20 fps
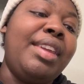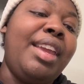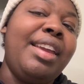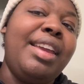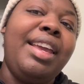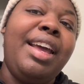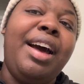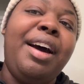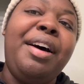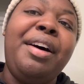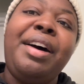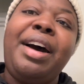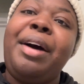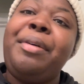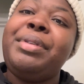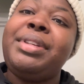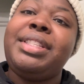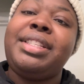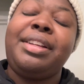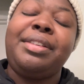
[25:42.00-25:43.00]
Y'all, I
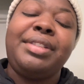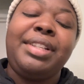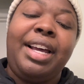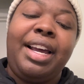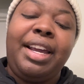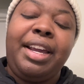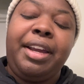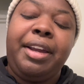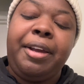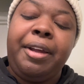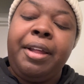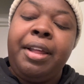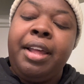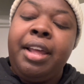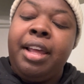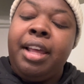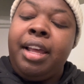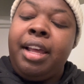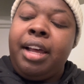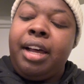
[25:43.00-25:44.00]
was so tired.
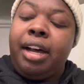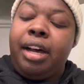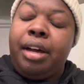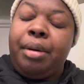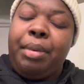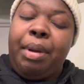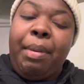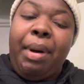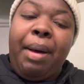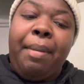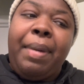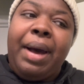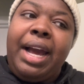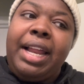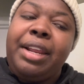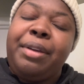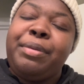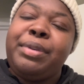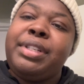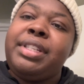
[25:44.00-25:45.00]
And my
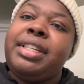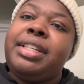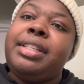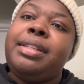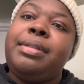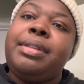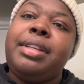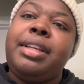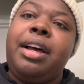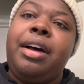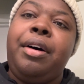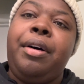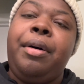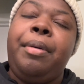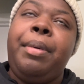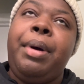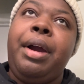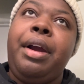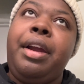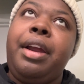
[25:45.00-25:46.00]
body was just
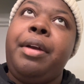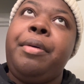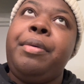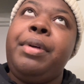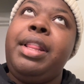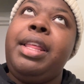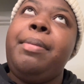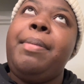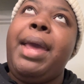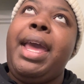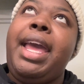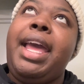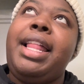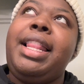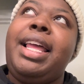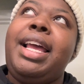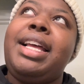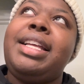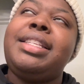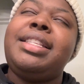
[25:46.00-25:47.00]
hurting really
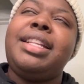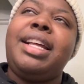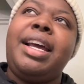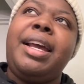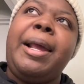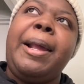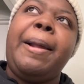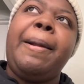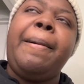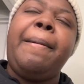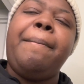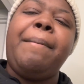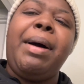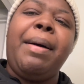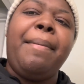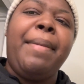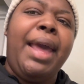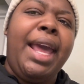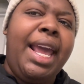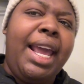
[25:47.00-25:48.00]
bad last night.
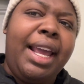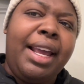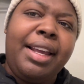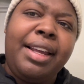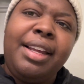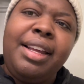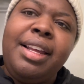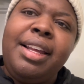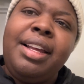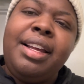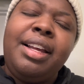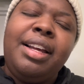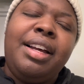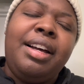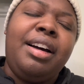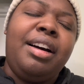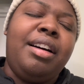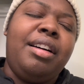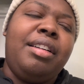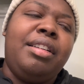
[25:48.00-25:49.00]
My back,
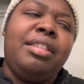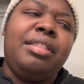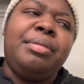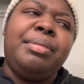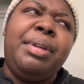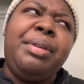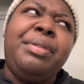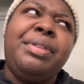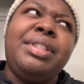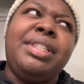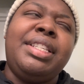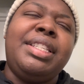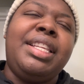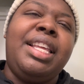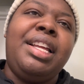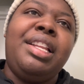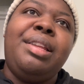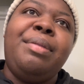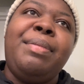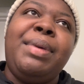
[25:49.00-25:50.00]
it was just
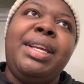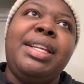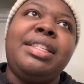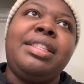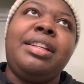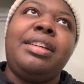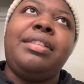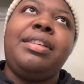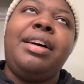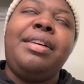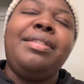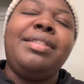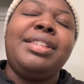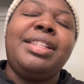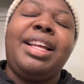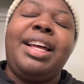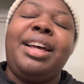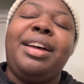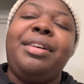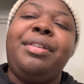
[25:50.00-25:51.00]
killing me. So I
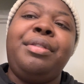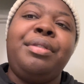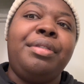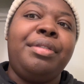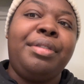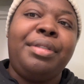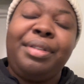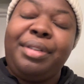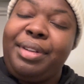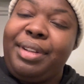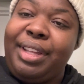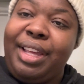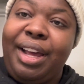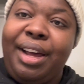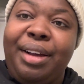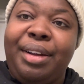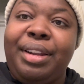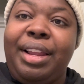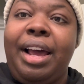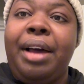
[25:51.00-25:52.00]
was like, oh,
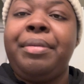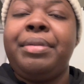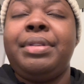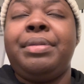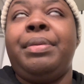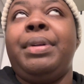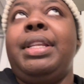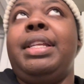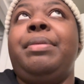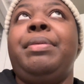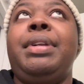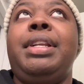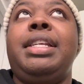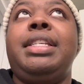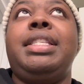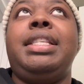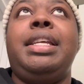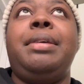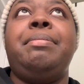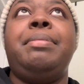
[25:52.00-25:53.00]
y'all, I was really,
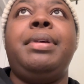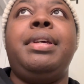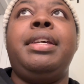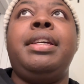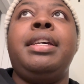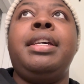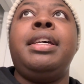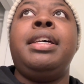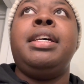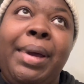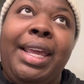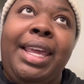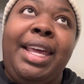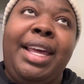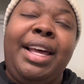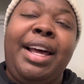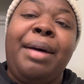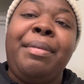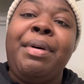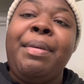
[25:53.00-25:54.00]
really sleepy. But
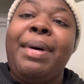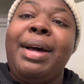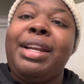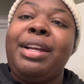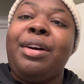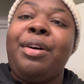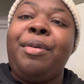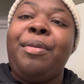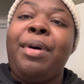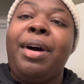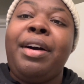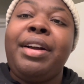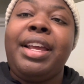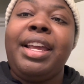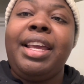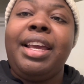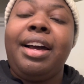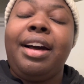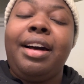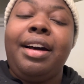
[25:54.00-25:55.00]
yeah, I'm about to go
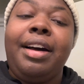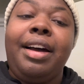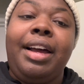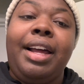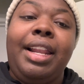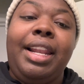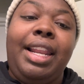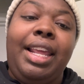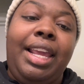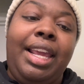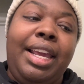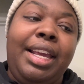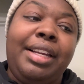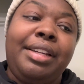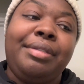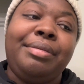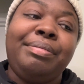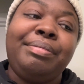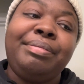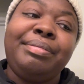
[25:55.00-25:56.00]
walking, y'all, and
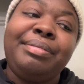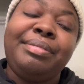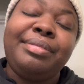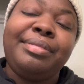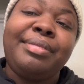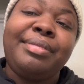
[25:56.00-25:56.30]
then